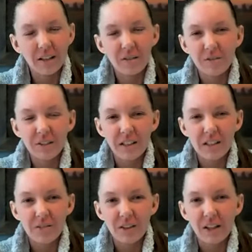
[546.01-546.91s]
I don't feel like
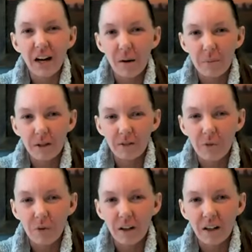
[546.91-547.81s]
that's very common
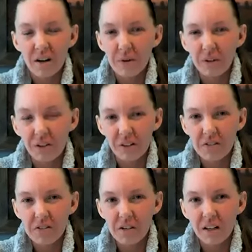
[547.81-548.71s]
for a builder to
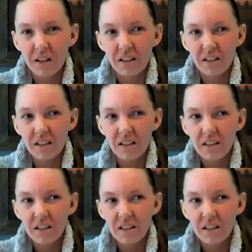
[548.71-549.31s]
start